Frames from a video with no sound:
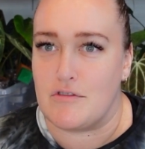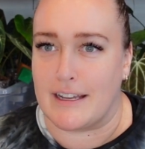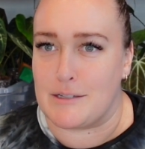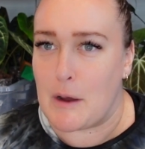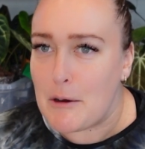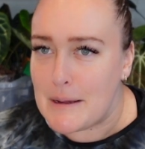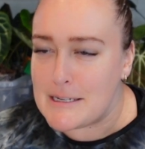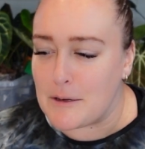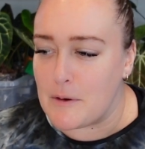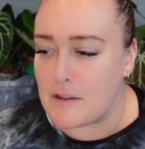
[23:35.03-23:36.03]

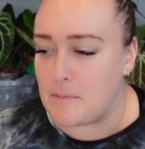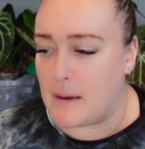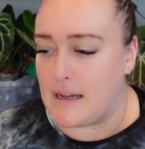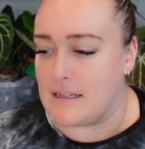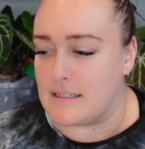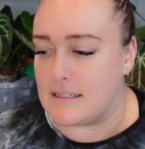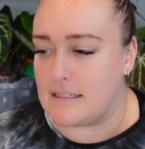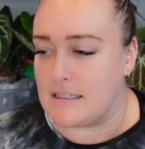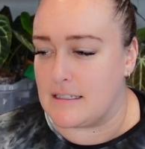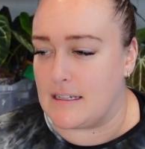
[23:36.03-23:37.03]
experimenting with, but
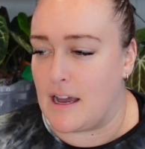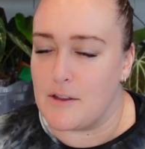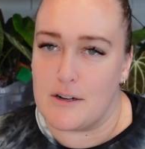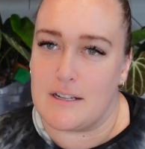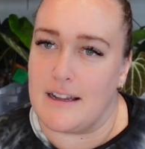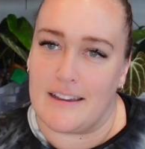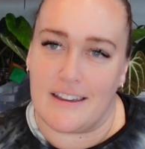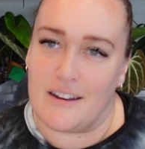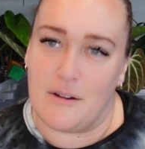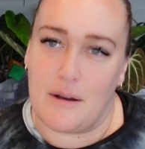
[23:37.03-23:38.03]
others I
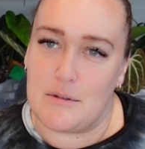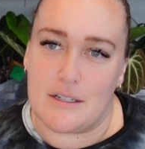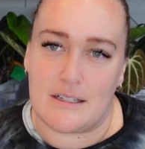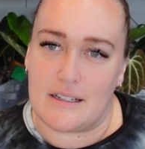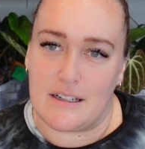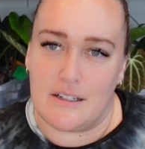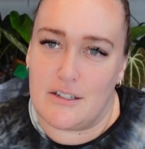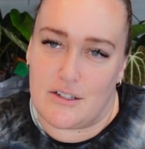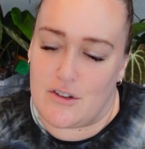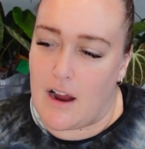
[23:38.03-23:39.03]

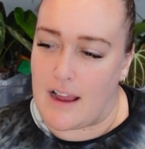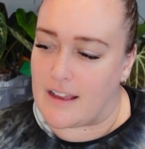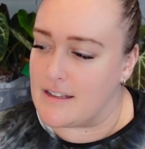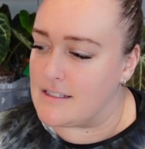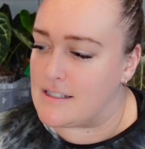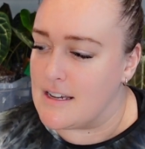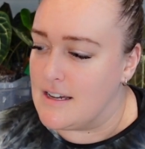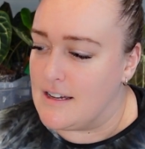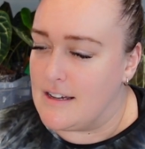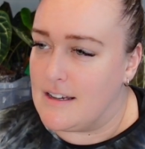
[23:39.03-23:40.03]
just try, because
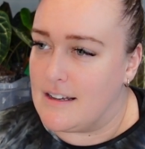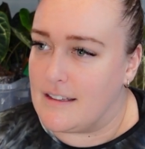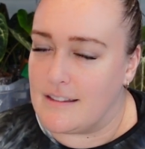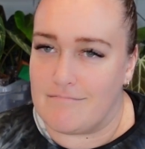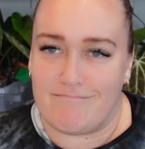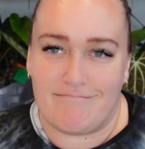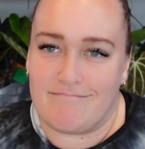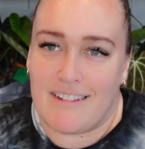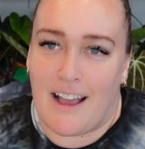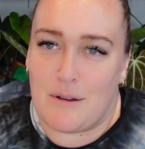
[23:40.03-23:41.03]

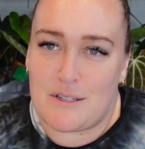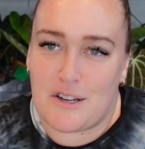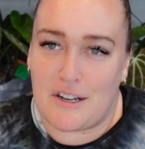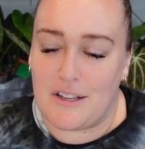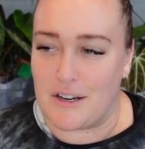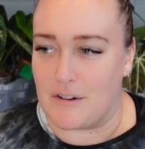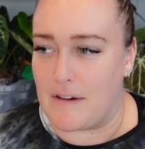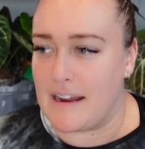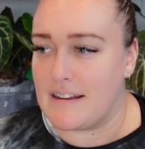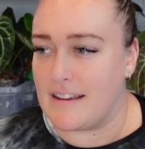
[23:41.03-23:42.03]
how else are you gonna learn,
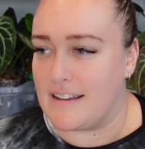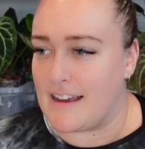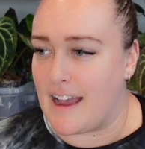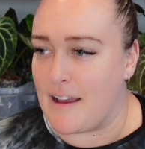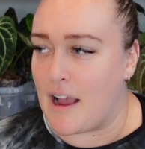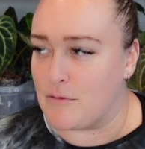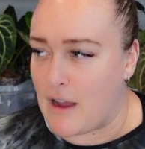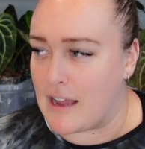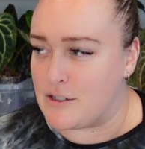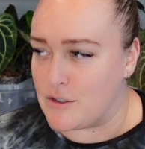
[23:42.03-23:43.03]
right?
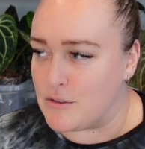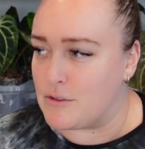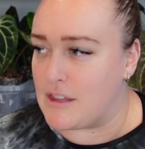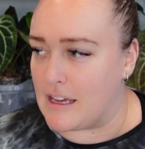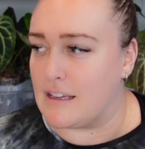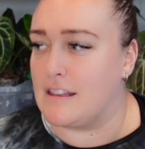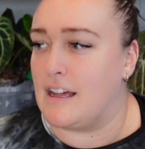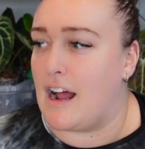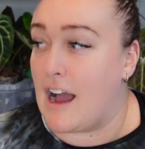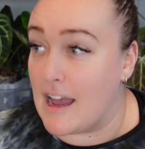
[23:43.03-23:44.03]
I do think
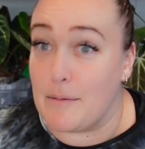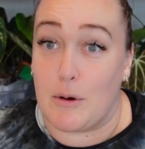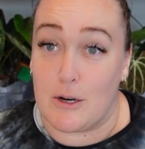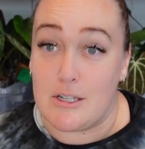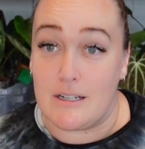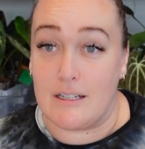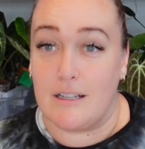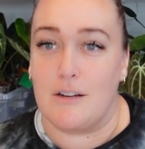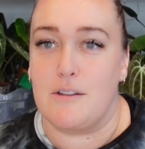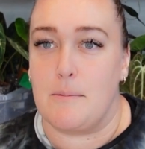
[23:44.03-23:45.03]
that I personally
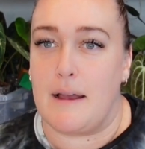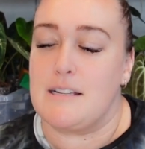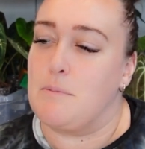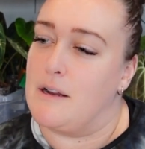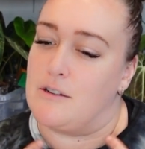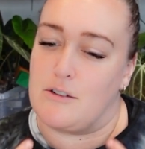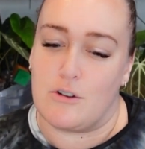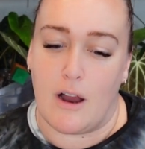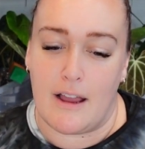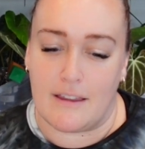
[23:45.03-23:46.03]
learn the best by just
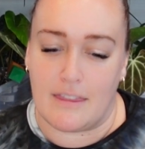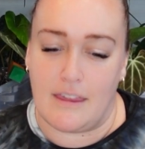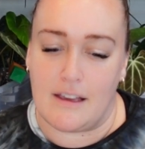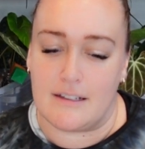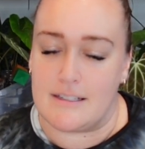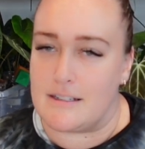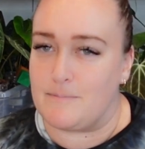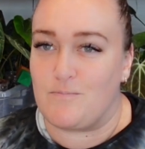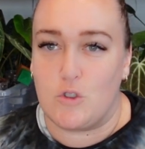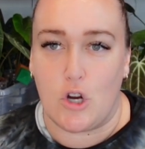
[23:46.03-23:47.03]
trying things,
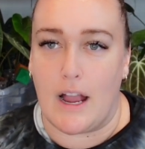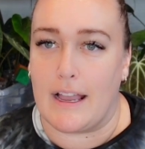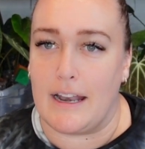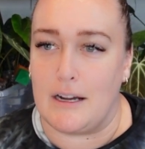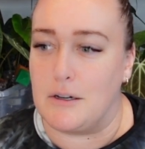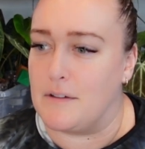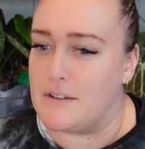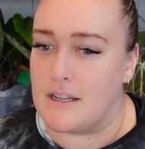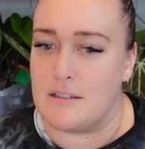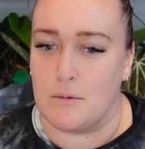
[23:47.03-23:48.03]
trying it out. If
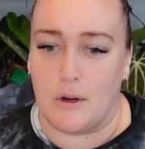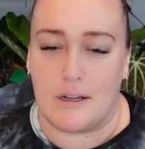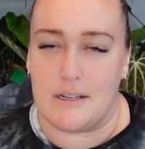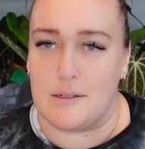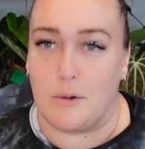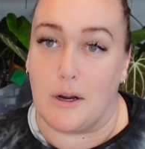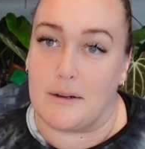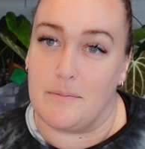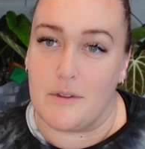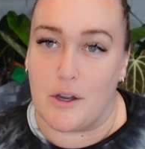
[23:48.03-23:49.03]
it doesn't work, it doesn't work.
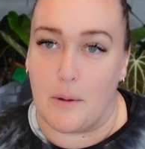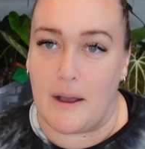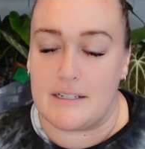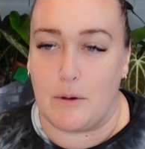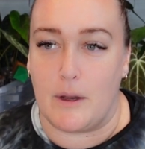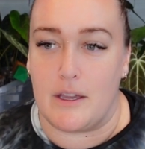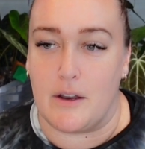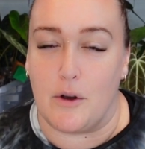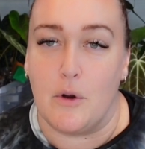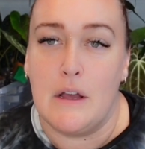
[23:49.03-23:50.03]
You go back to what you
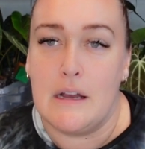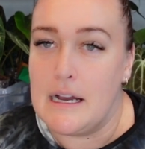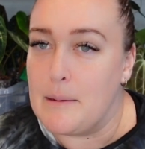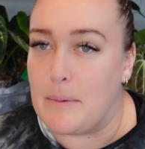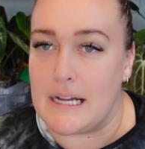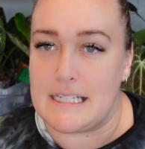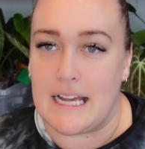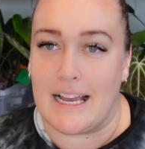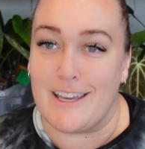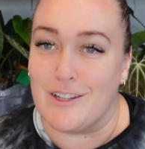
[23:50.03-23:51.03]
know, but
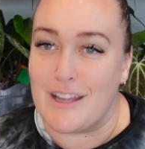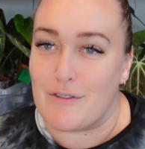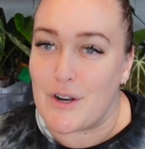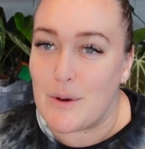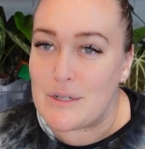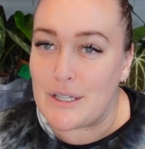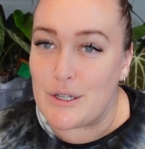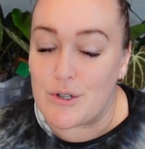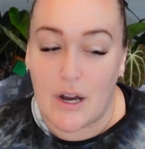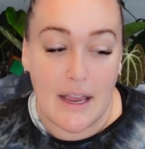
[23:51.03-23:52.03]
you'll never know until
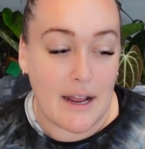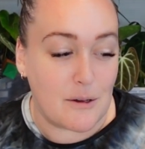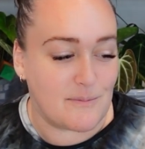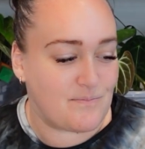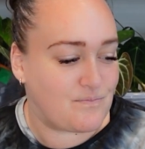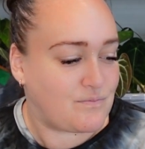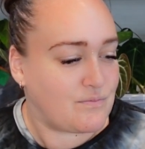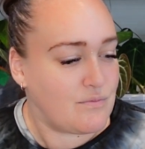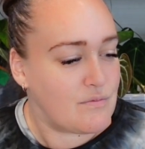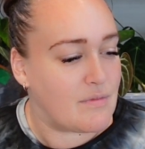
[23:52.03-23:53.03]
you try it out.
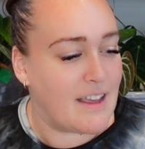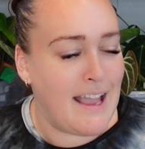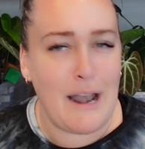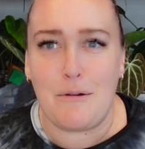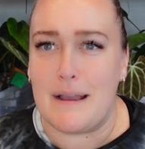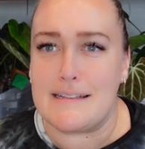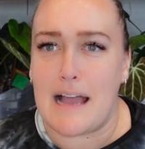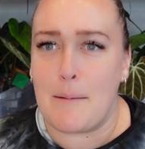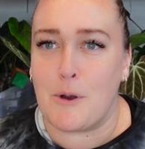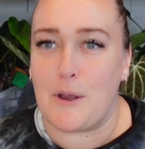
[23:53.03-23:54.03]
Anyways,
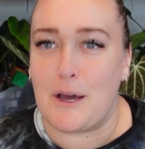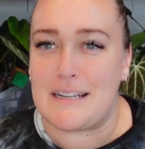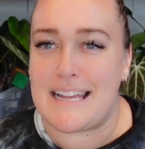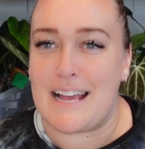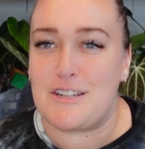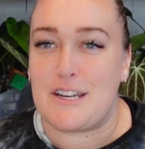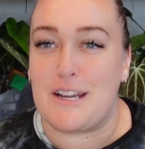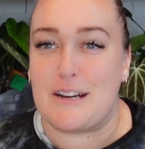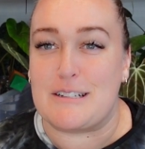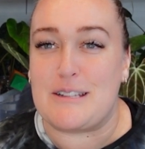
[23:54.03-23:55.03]
I'm going on a tangent
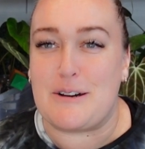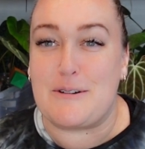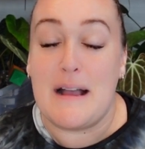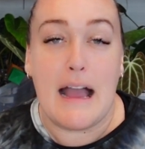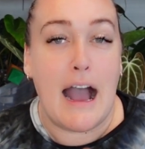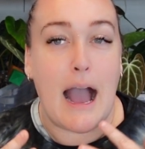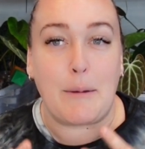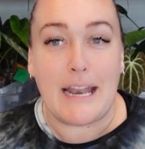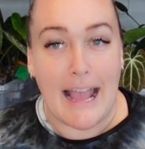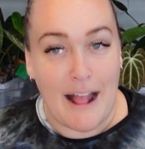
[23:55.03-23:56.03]
here, so I'm
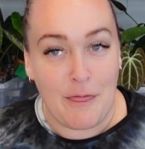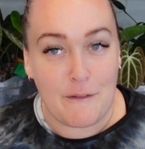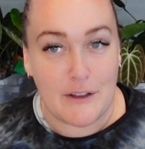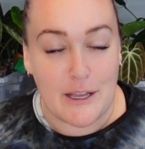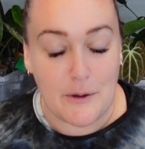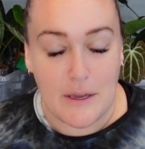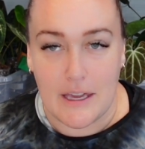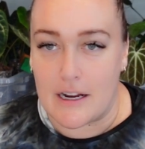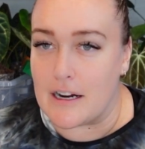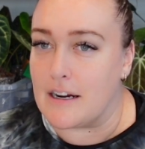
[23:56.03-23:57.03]
gonna end the video
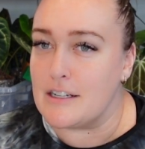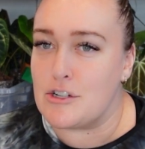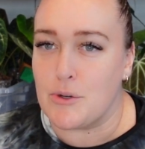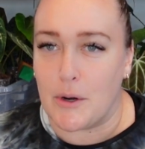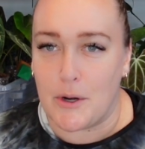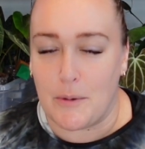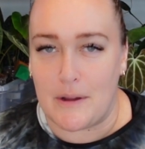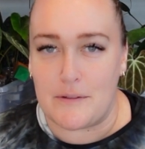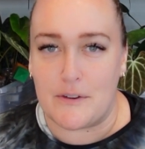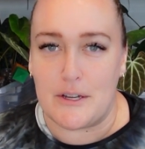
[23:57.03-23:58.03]
here. Shorter
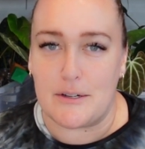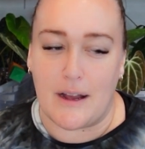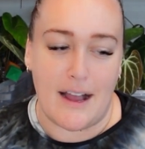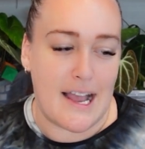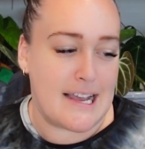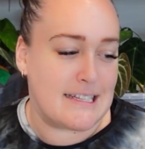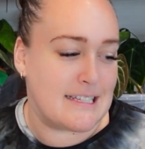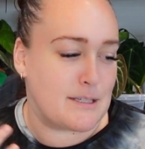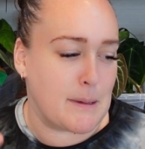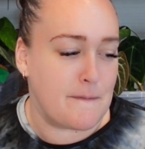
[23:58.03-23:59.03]
one for you guys.
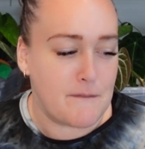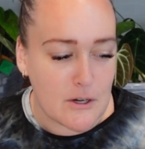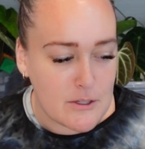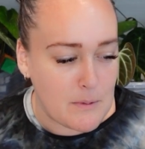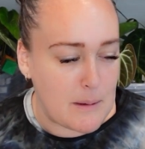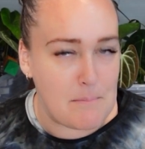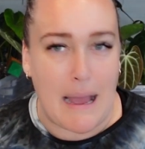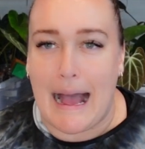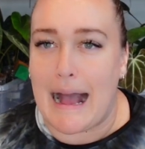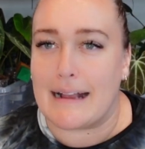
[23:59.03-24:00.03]
It's my first one
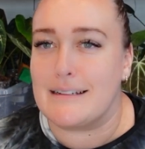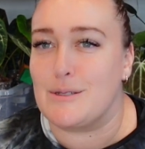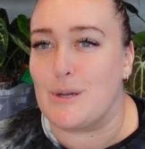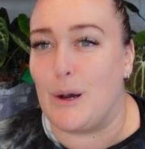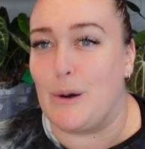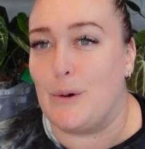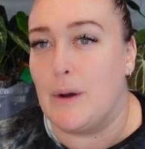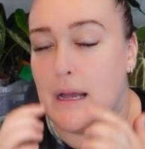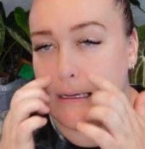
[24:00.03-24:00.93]
back, so